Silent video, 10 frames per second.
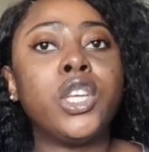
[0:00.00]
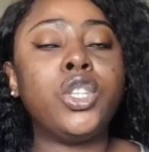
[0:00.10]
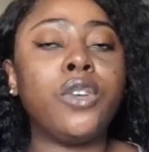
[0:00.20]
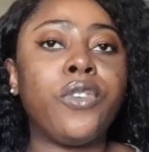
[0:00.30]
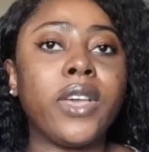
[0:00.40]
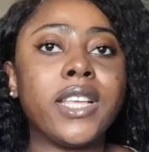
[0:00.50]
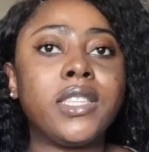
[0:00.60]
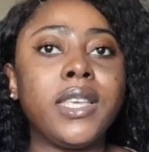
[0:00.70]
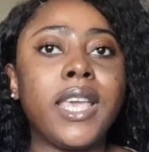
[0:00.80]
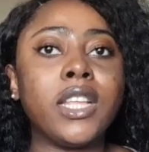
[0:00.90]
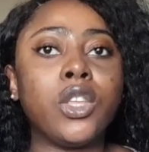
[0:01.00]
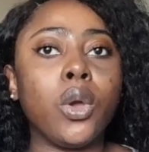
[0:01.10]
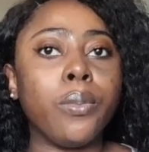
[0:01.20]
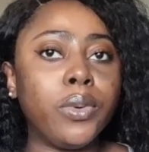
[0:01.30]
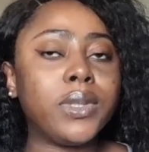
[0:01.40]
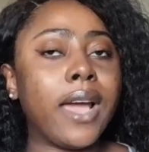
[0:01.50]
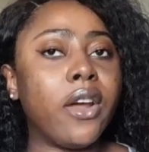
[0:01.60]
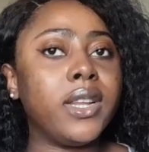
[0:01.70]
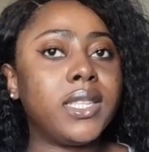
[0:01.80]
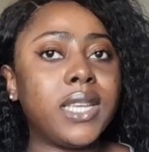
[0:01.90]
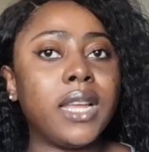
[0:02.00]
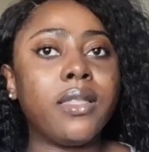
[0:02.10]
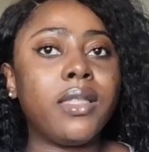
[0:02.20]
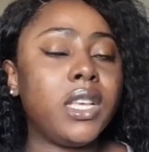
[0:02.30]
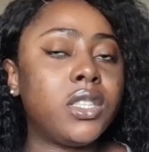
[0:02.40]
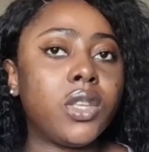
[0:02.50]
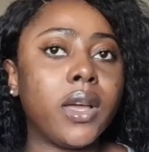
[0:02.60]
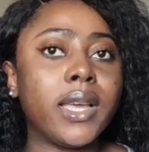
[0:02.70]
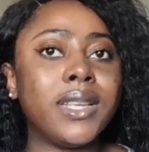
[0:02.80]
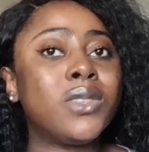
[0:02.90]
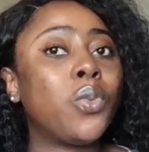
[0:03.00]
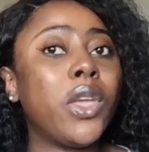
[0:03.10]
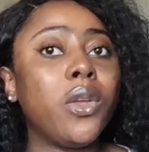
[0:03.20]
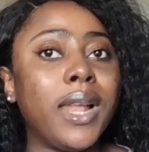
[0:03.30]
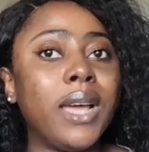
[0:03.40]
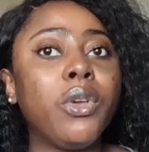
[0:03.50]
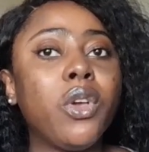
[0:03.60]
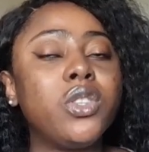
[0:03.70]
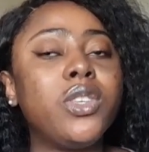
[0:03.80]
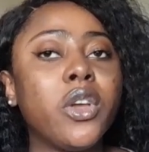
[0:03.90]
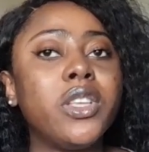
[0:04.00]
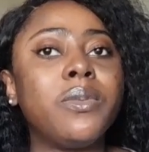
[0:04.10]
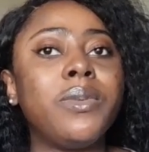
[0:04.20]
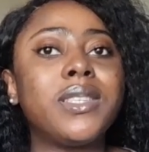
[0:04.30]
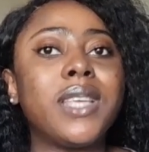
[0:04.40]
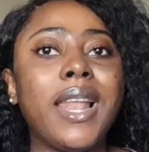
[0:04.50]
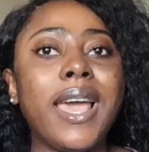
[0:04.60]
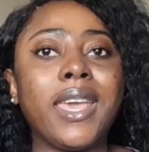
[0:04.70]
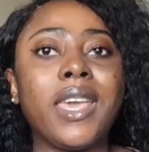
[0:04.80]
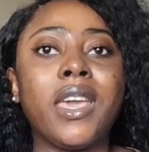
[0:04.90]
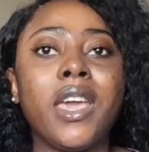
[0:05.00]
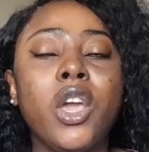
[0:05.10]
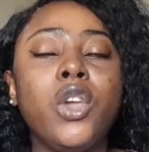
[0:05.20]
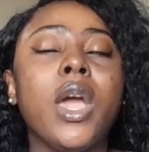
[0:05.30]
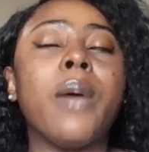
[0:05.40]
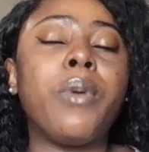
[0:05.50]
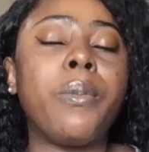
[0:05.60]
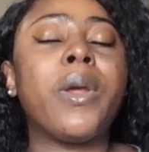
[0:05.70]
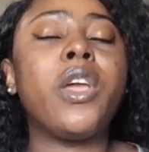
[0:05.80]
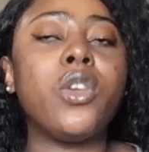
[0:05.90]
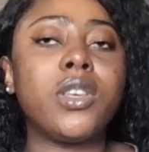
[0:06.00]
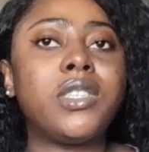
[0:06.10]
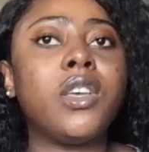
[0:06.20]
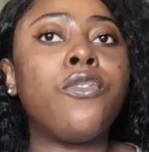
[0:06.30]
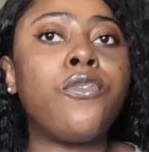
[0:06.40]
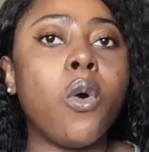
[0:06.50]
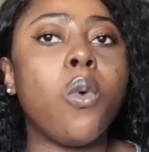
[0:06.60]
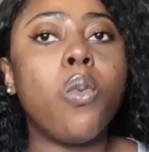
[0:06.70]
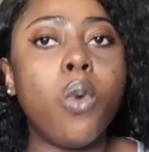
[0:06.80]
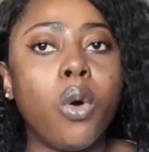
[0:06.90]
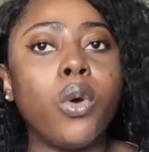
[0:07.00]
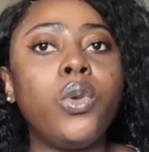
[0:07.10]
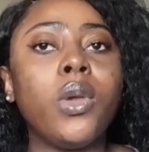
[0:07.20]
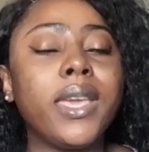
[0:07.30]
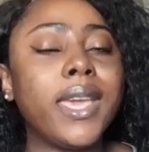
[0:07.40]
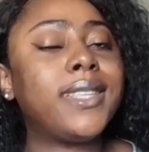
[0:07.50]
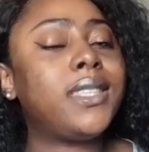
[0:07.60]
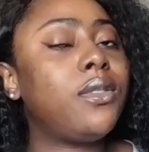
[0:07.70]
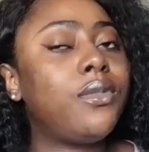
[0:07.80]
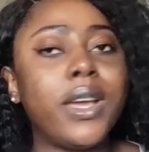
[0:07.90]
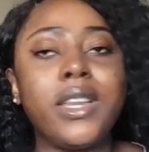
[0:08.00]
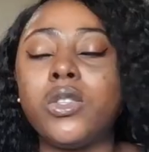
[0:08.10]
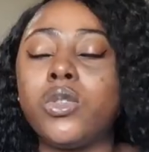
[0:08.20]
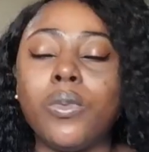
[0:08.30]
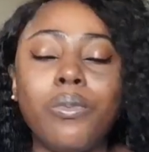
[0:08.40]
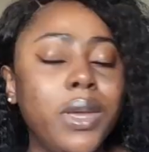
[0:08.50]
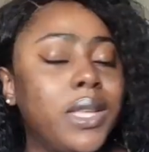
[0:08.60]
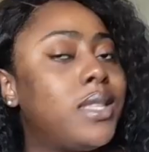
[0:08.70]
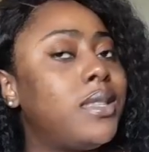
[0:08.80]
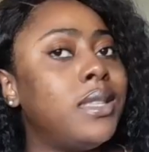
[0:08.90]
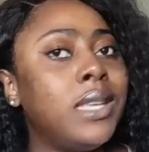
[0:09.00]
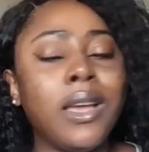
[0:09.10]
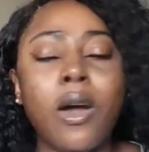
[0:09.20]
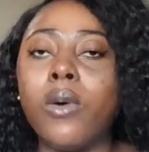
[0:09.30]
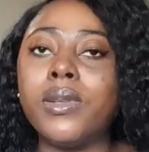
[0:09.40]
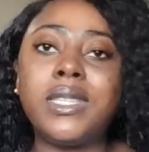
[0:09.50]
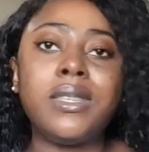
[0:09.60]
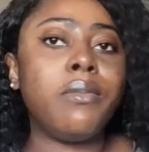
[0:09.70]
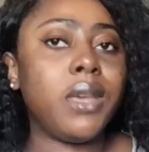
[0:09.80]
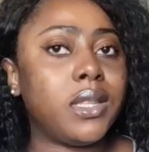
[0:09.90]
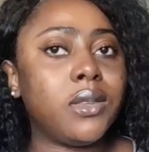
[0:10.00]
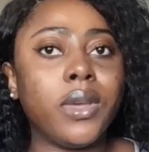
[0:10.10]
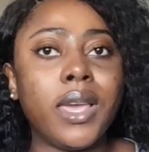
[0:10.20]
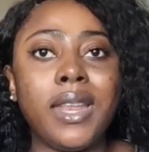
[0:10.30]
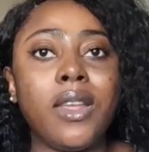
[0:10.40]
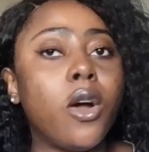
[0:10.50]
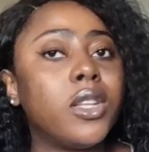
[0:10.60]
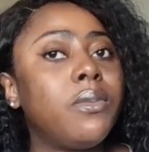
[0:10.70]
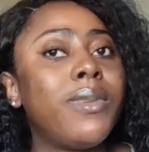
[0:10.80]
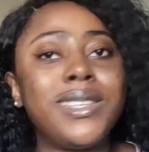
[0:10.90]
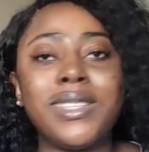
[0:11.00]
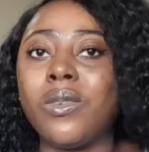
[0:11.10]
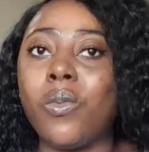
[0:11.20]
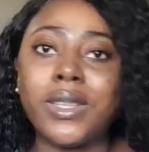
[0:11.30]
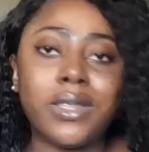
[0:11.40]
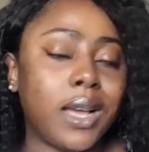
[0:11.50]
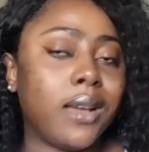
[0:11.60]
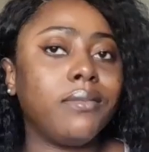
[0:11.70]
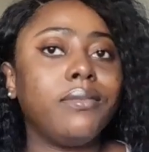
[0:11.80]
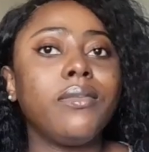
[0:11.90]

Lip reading: Don't forget to get your boots. I already said thick stockings when you land, because you're going to, these are like, you are preparing yourself for war. You are getting ready to meet the ultimate. Okay, the ultimate is the winter.